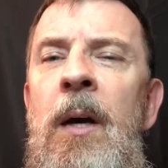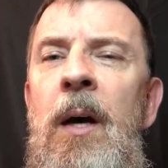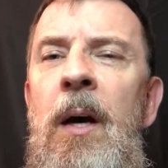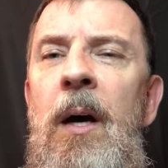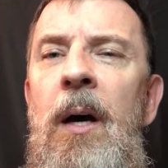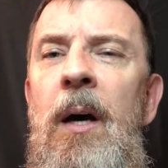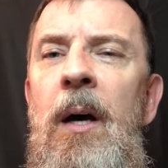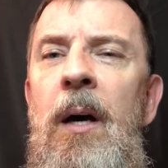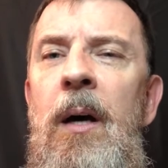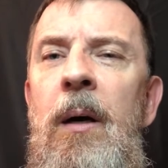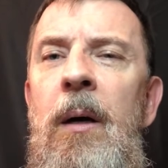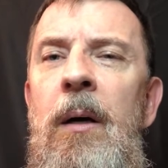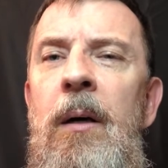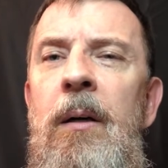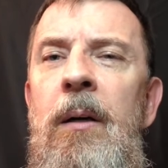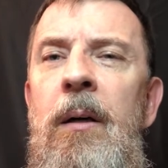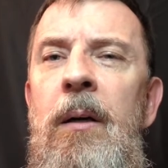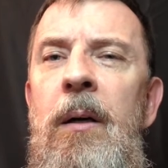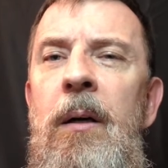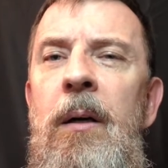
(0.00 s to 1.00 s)
uh,
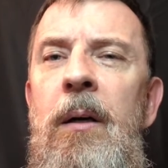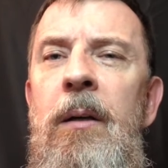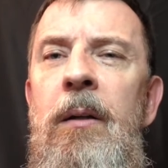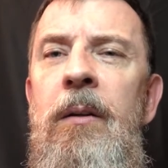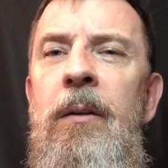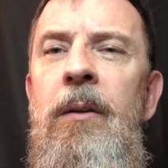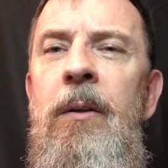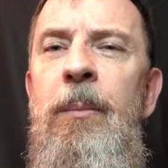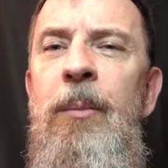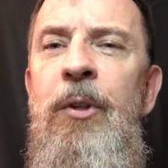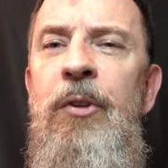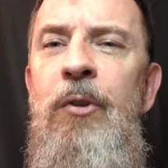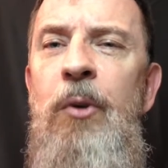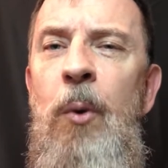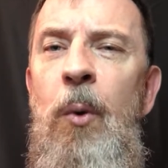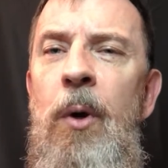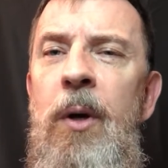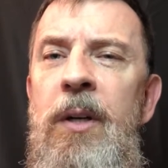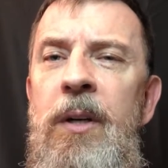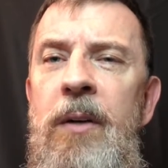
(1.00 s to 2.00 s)
the
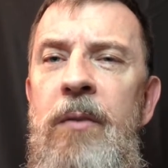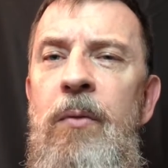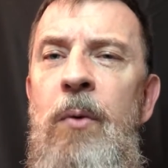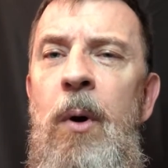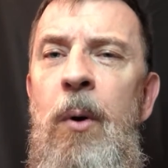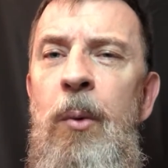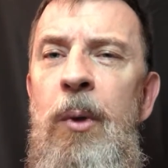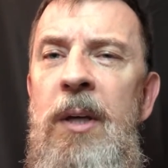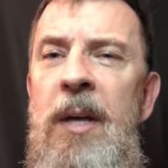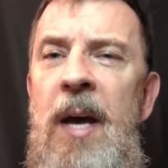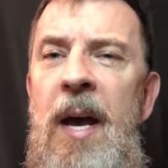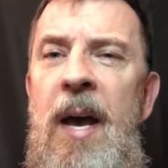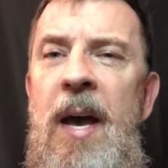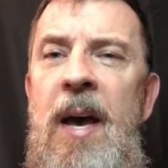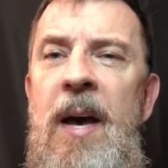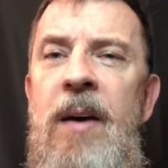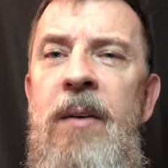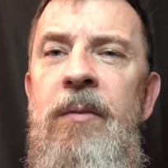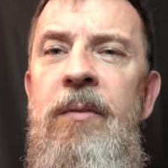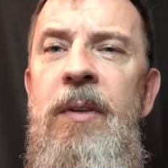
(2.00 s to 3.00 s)
majority of what we
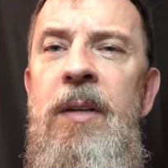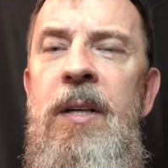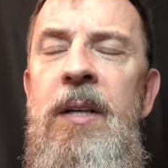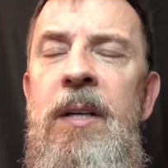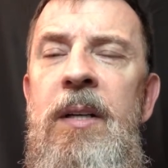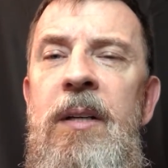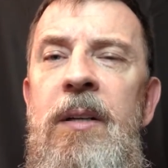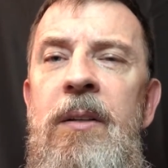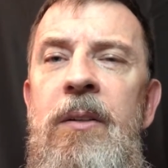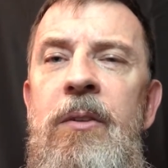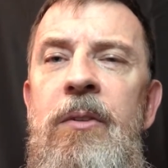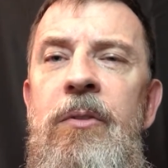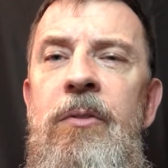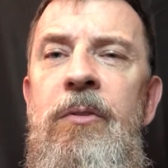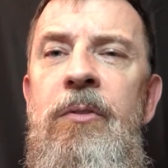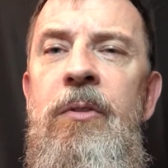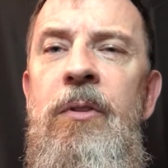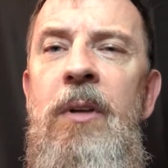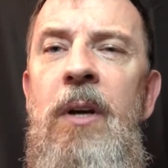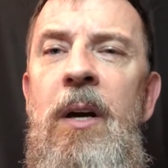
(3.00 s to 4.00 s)
have
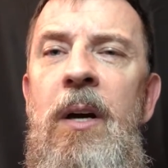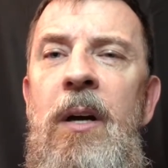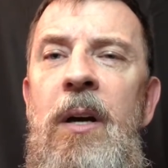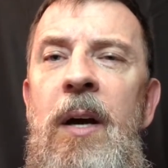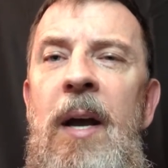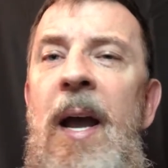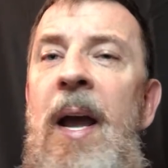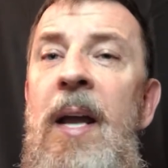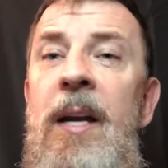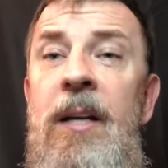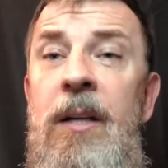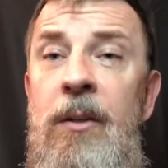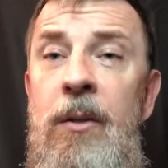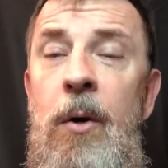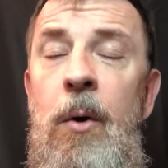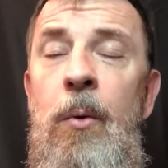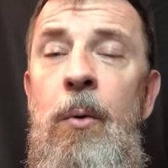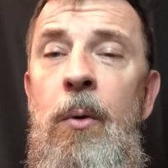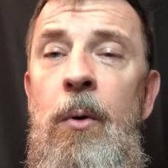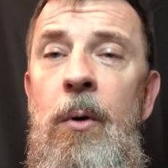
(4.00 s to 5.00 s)
is uh,
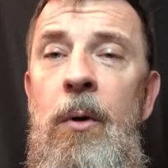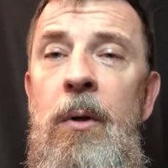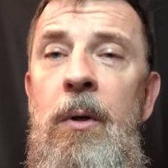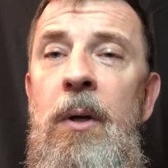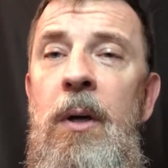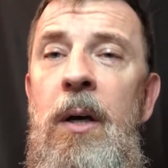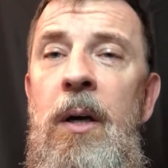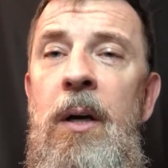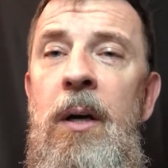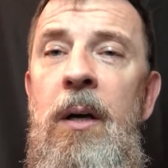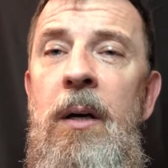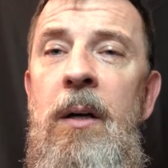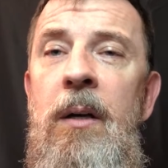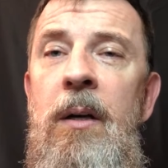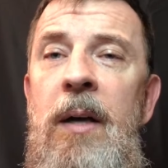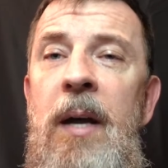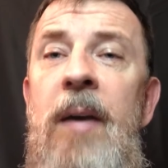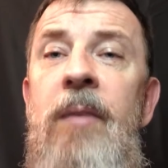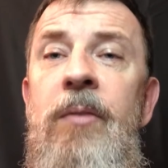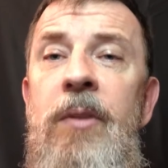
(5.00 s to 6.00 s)
anecdotal
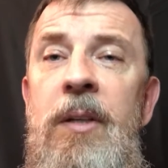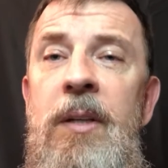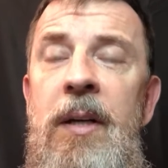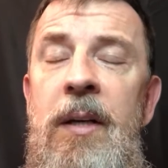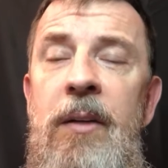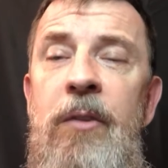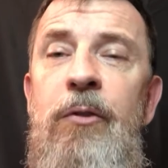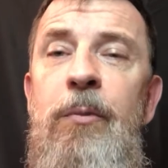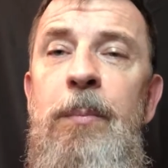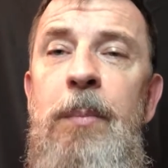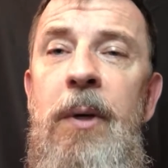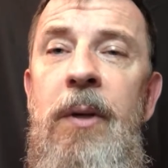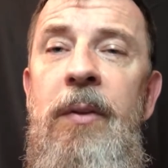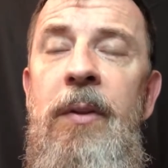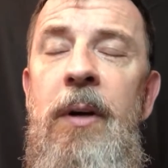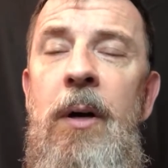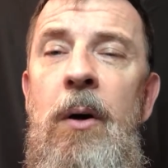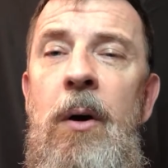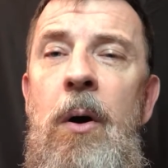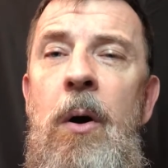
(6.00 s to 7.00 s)
evidence, but
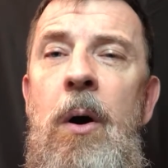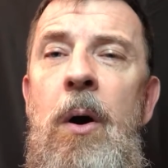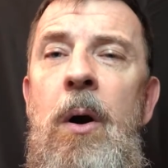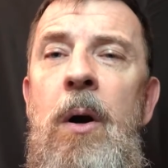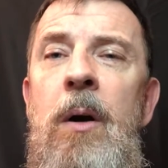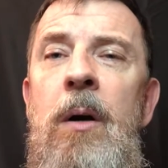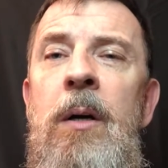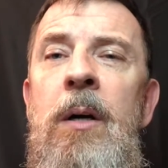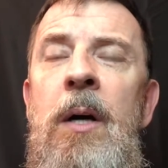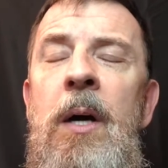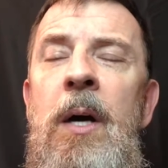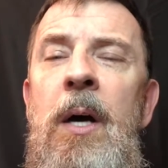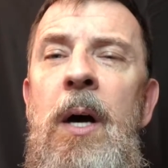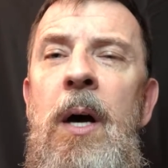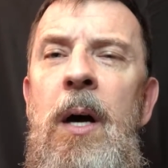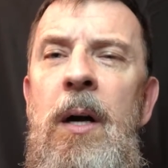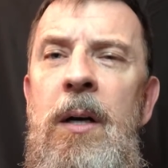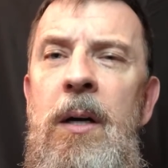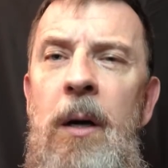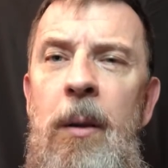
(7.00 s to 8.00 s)
there are
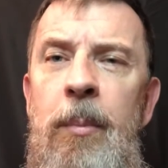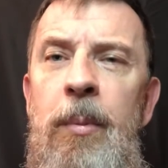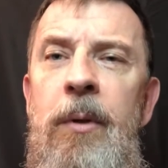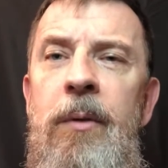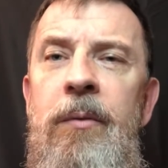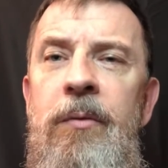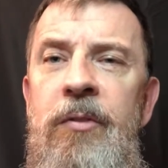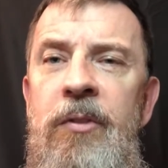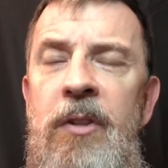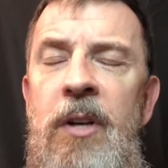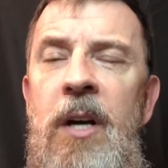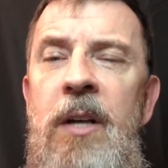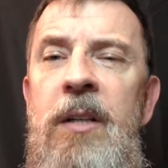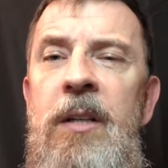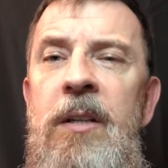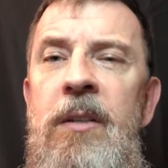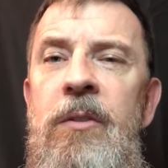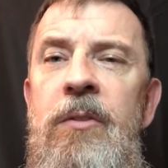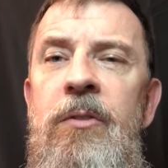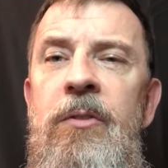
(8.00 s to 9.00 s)
a couple of
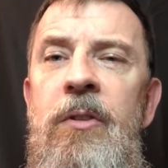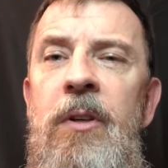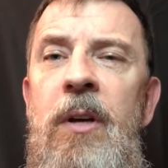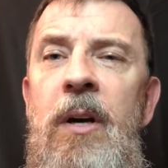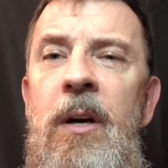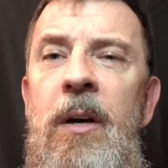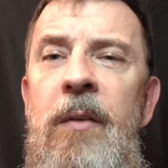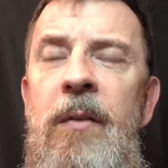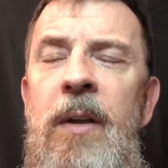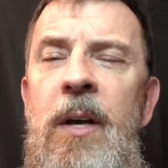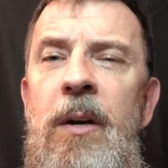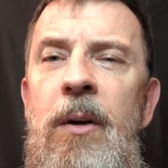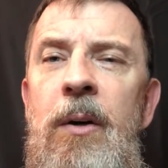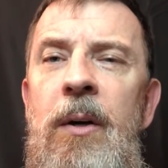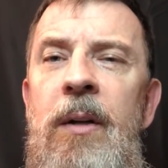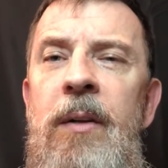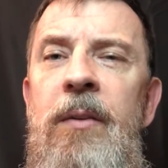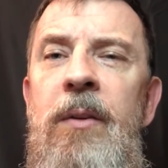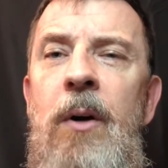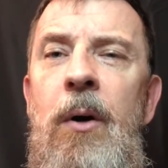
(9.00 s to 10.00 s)
studies that are
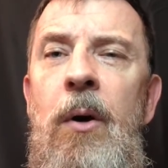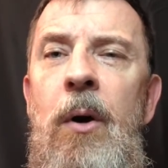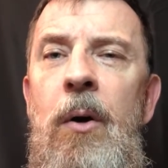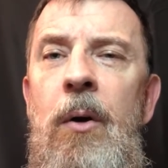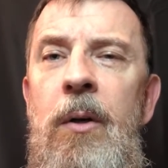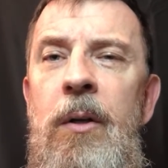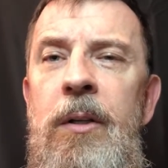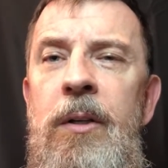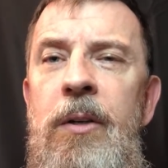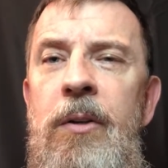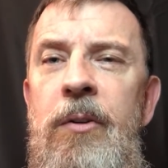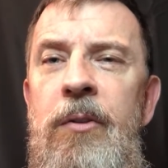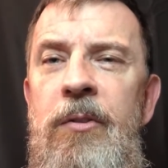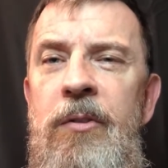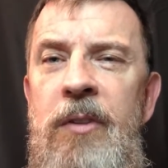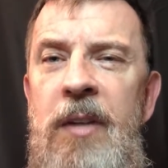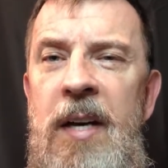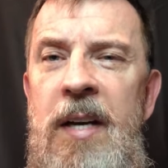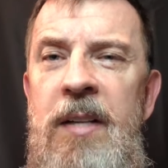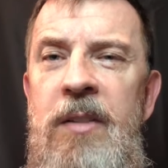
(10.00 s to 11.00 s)
in the earlier
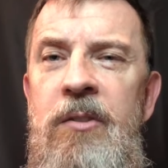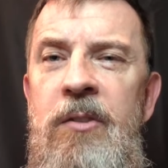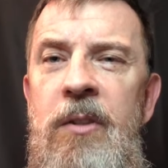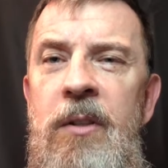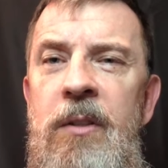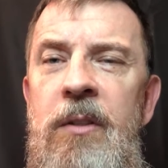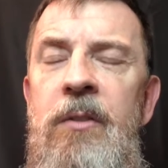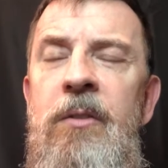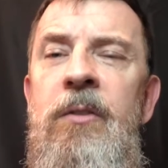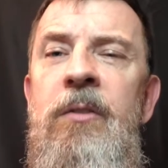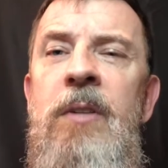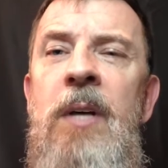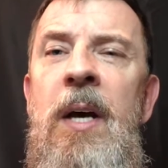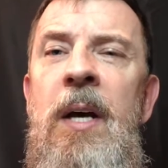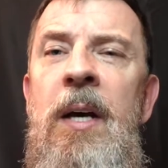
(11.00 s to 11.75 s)
stages